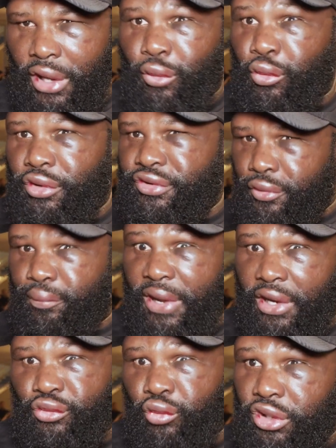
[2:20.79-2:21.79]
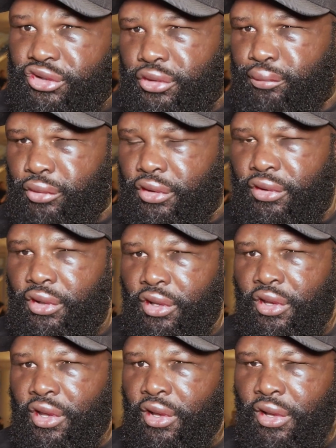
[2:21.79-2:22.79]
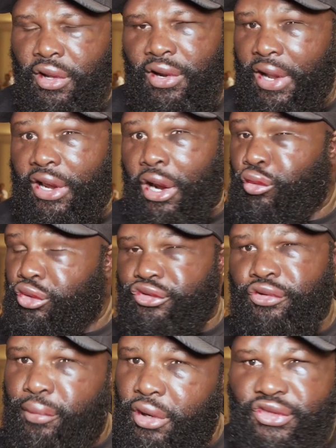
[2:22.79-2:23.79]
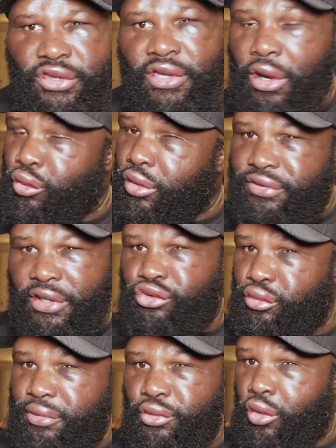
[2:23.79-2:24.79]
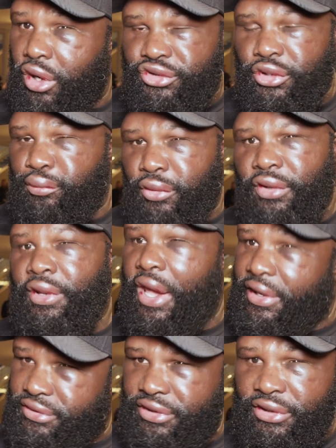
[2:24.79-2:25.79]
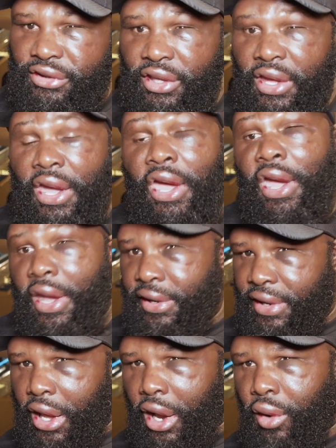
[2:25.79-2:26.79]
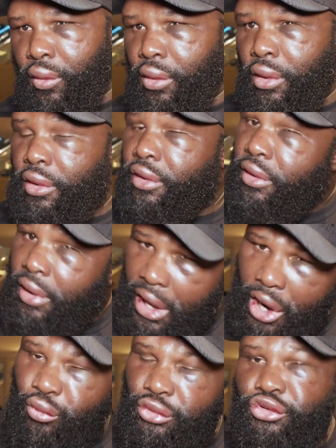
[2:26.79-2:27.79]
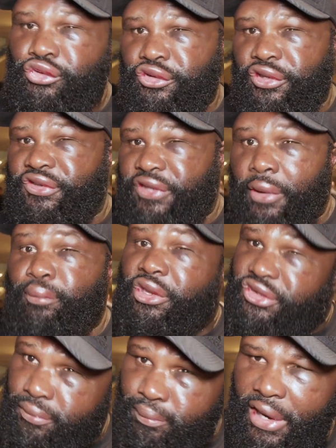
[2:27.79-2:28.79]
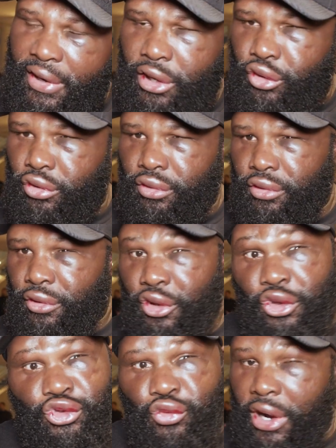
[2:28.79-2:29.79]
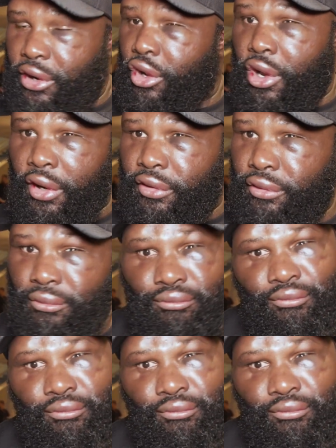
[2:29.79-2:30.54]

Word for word: I want the belt, world champion. Like I was in the boxing, I wanted to be world champion, I did, and now I want to do the same, but in bare knuckle. So I learn.